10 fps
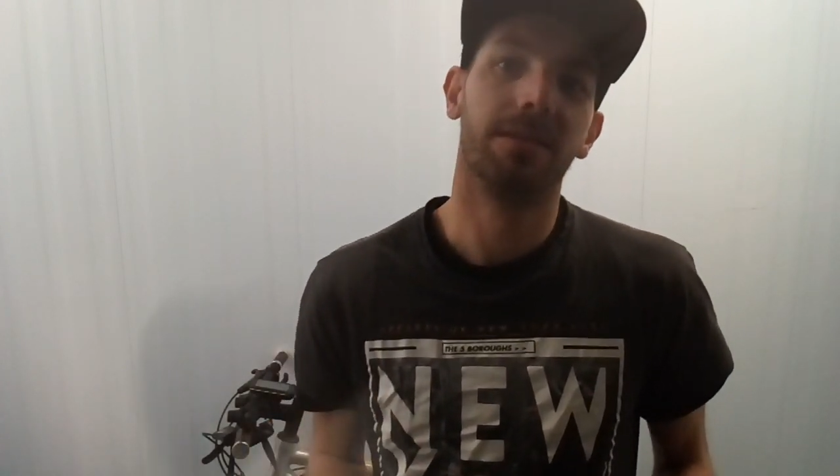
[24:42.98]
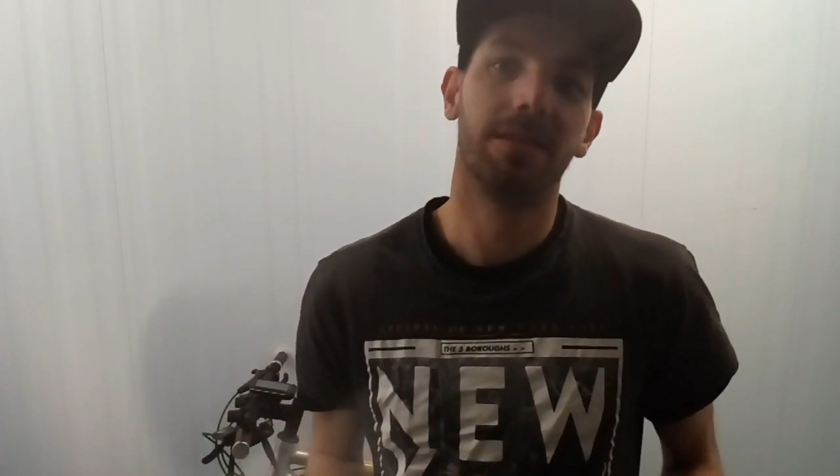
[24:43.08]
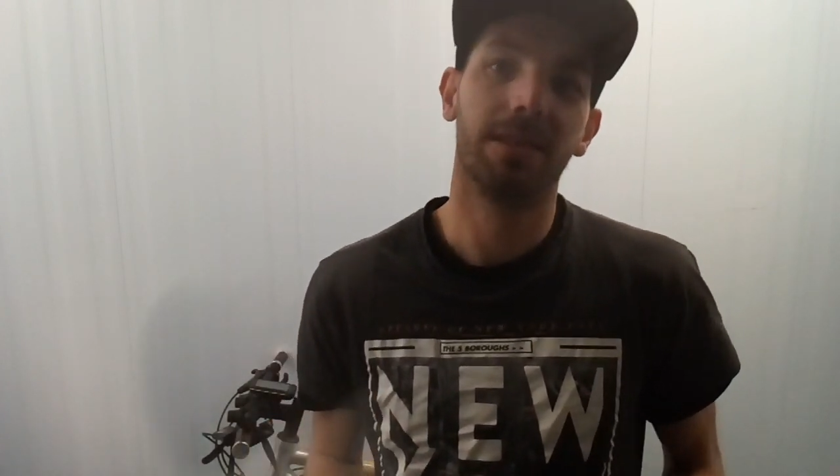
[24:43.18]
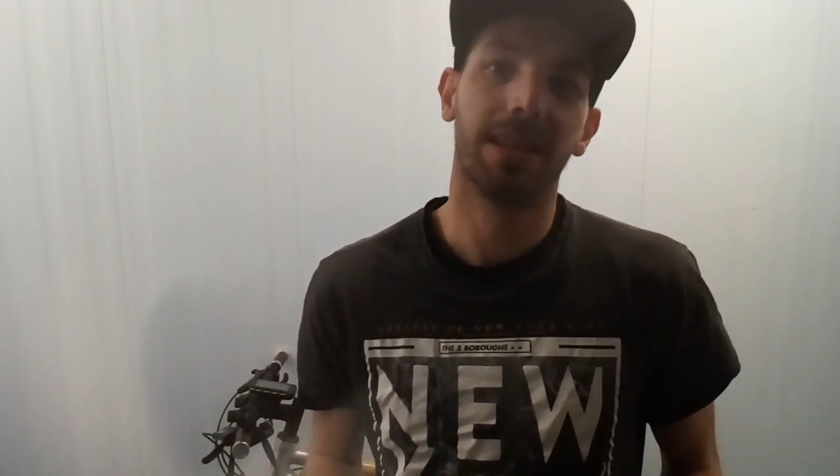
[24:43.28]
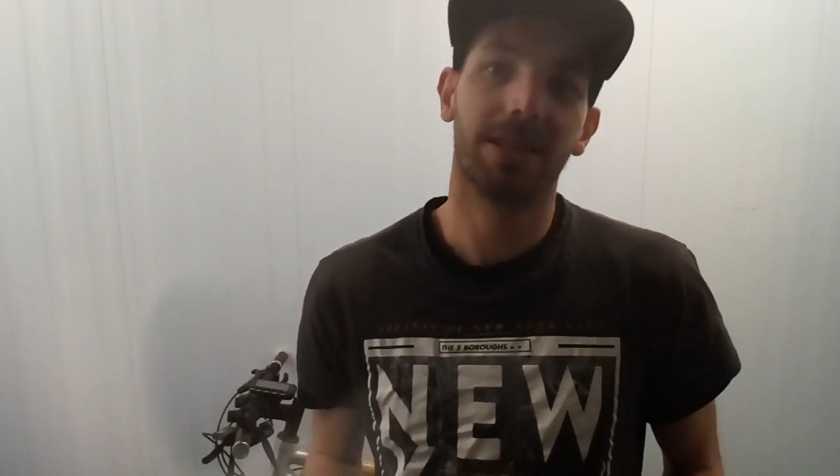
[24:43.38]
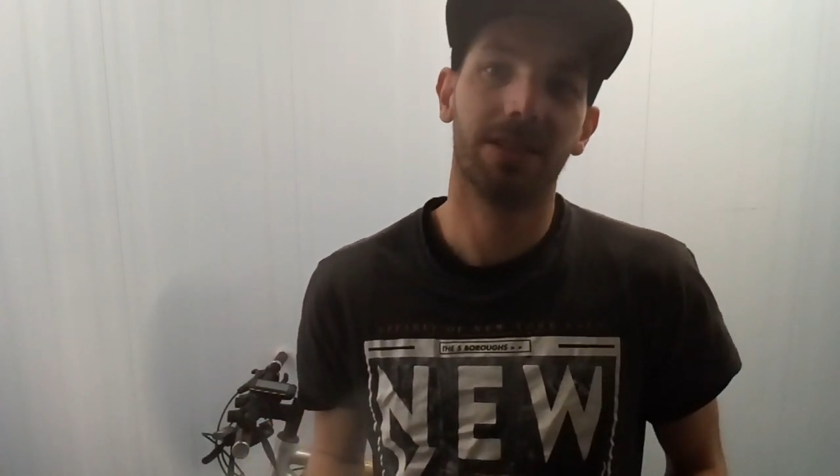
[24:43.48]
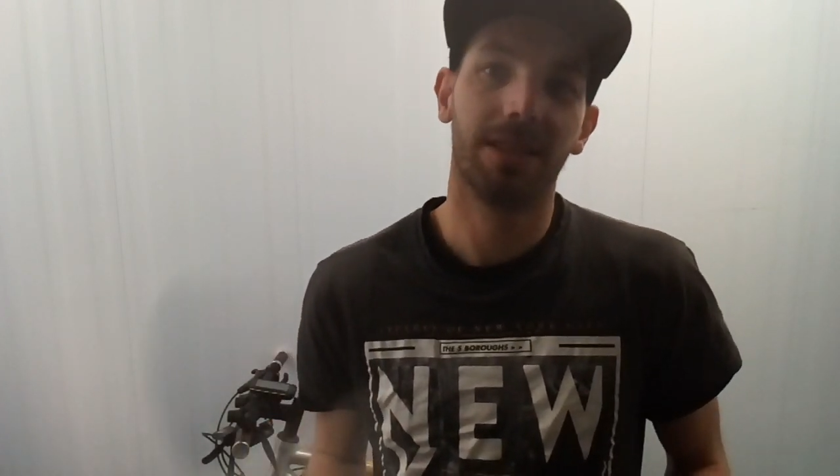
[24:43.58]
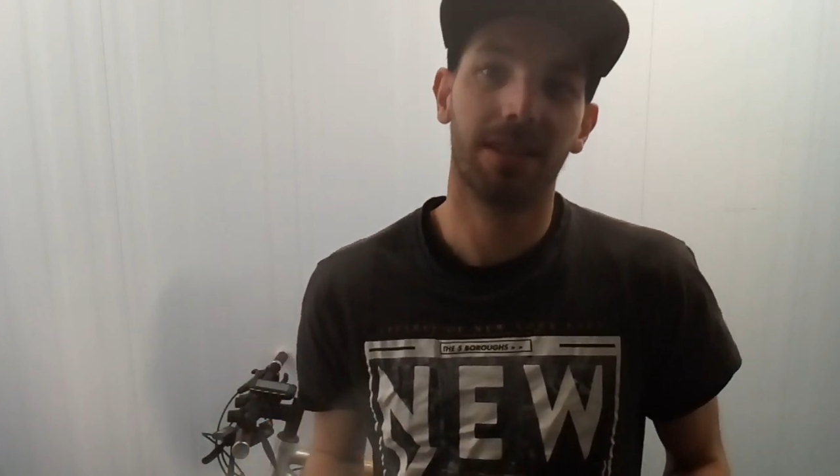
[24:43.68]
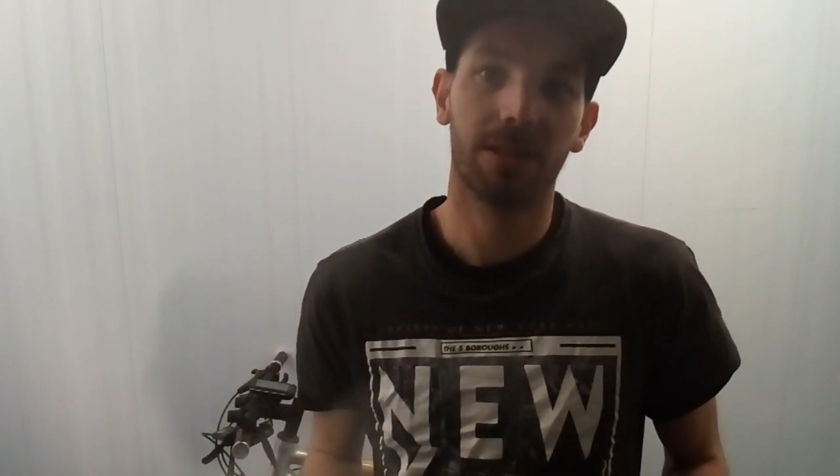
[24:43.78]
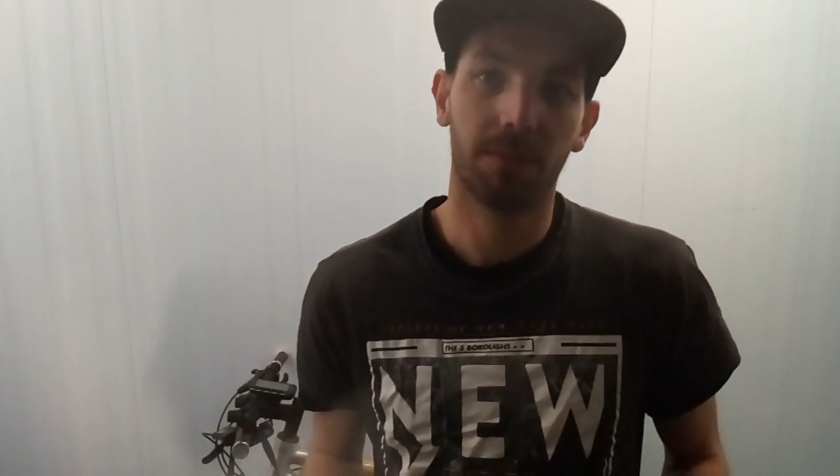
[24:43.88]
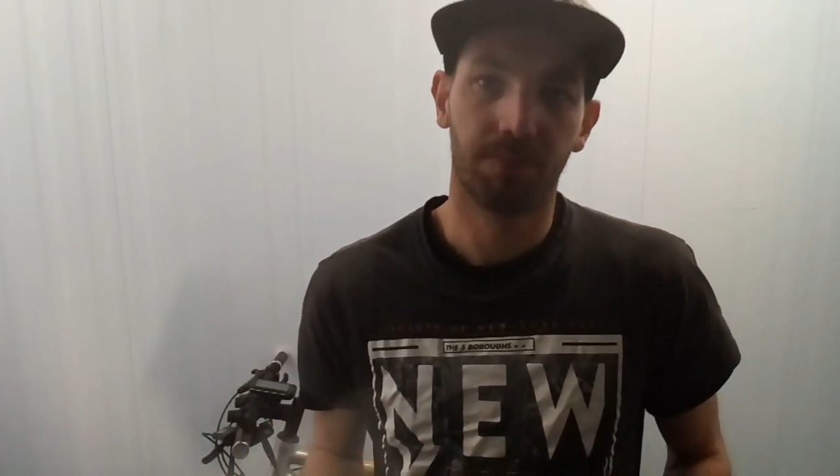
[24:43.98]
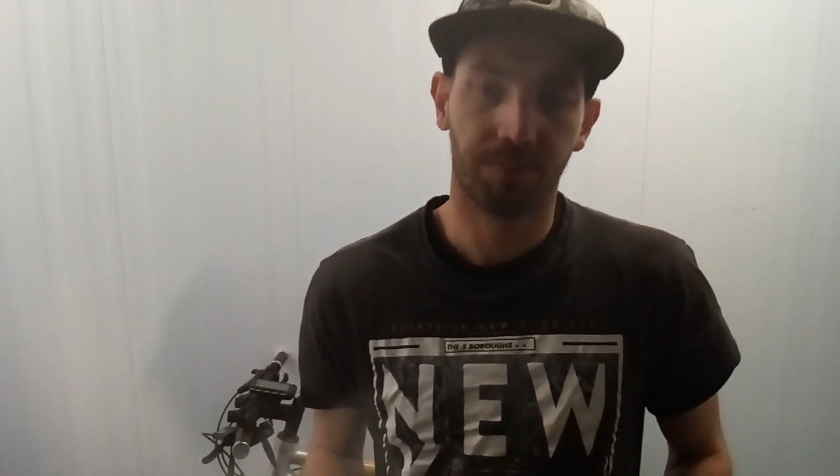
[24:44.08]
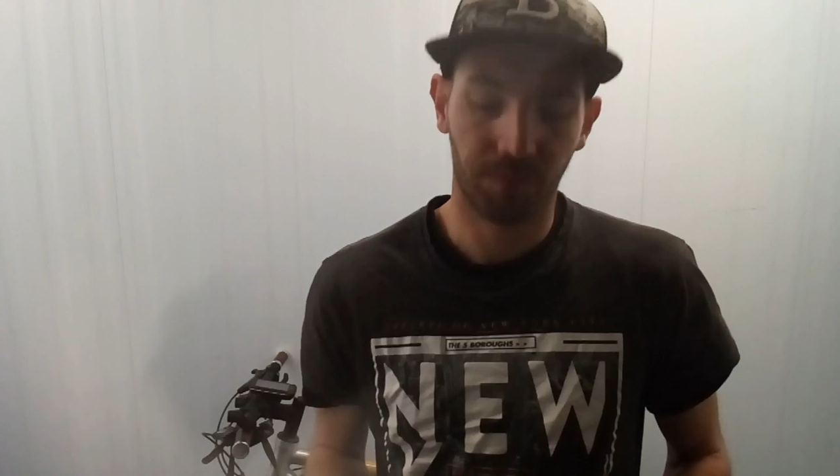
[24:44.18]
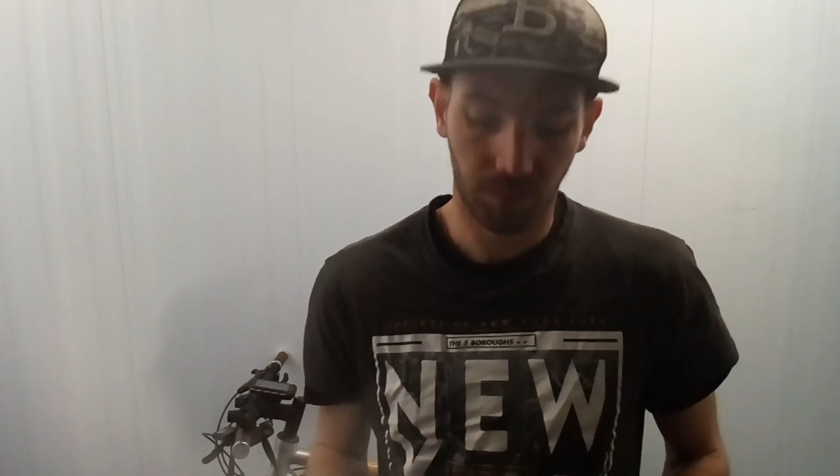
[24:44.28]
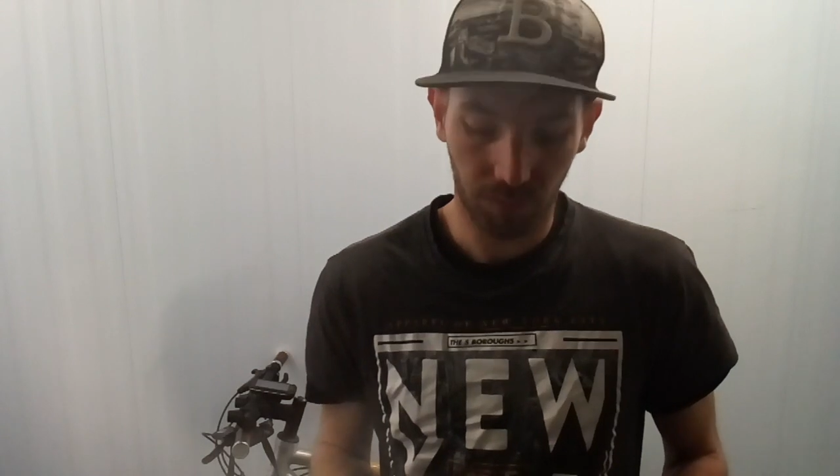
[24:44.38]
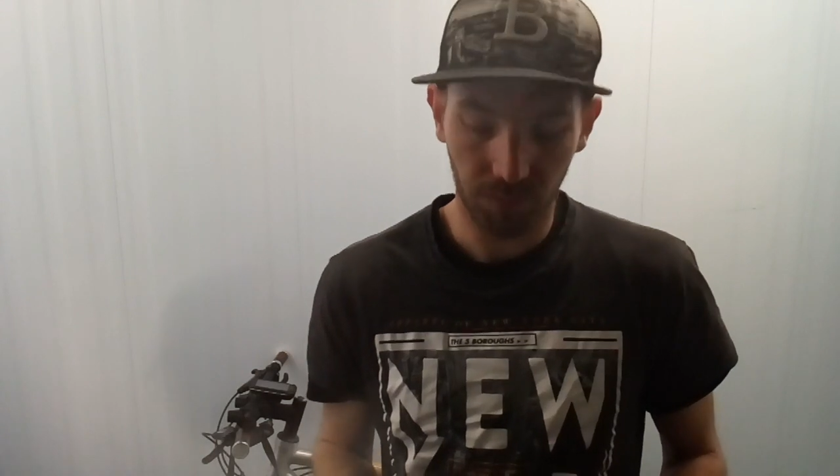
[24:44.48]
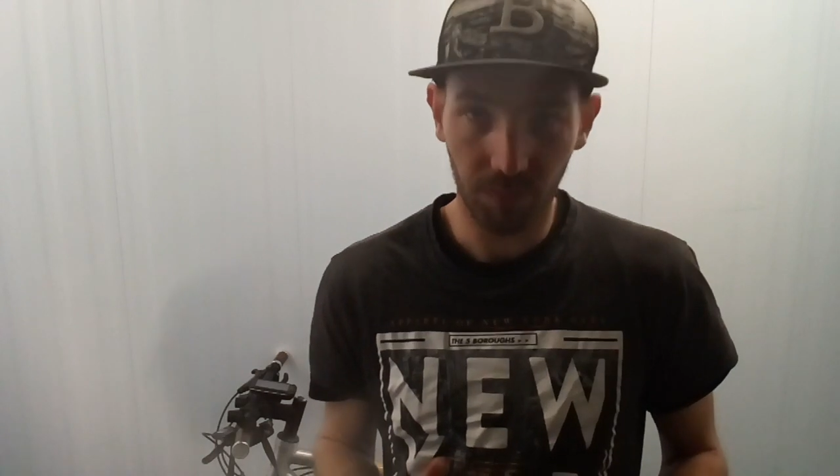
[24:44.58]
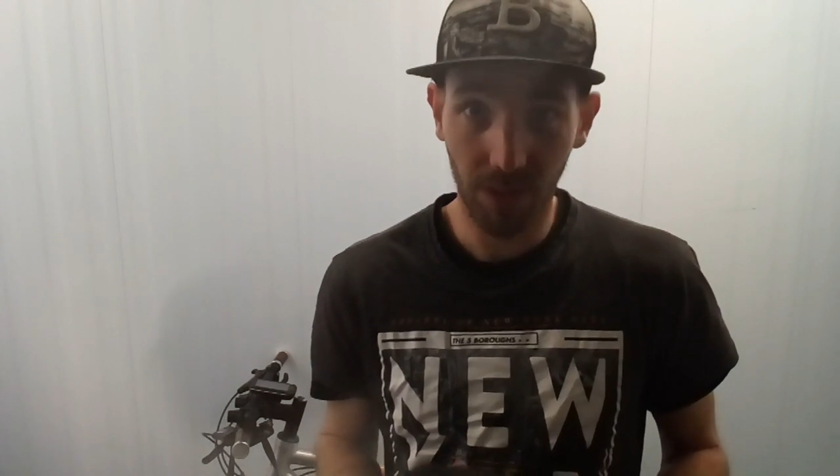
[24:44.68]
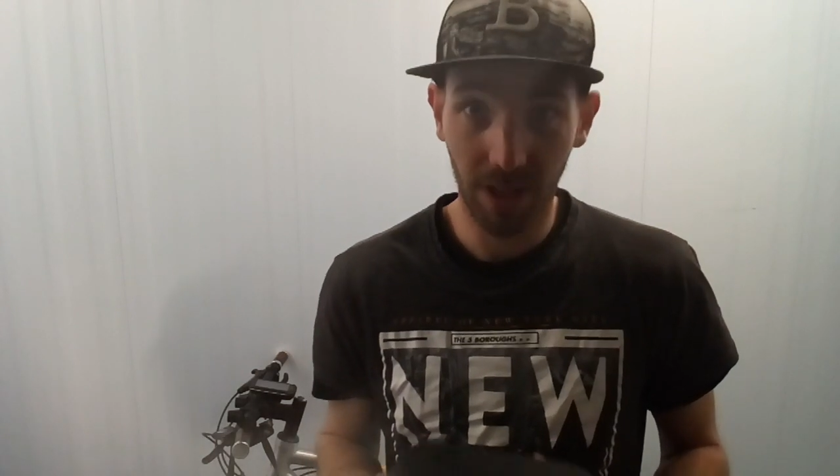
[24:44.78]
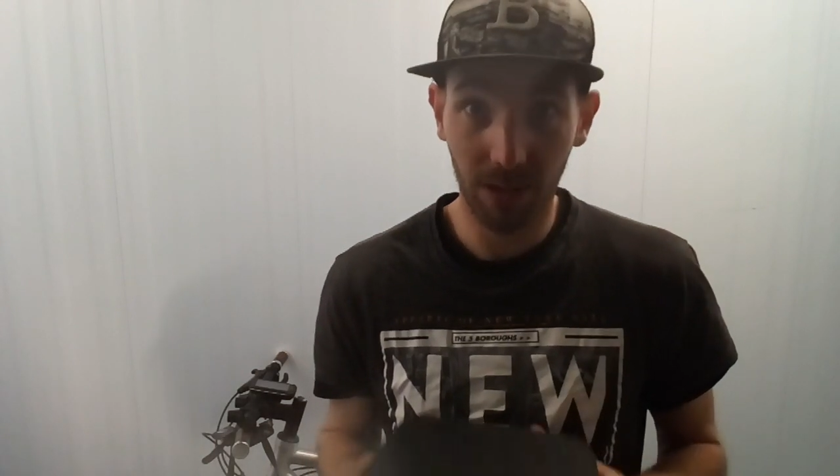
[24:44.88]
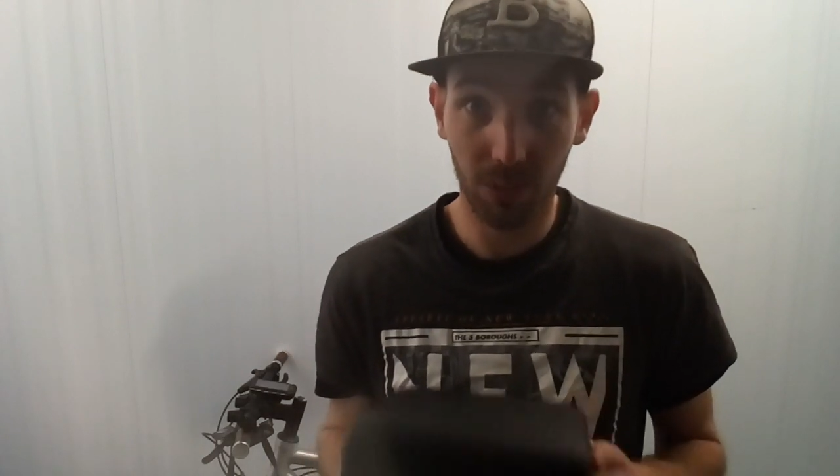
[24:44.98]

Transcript: detection things, and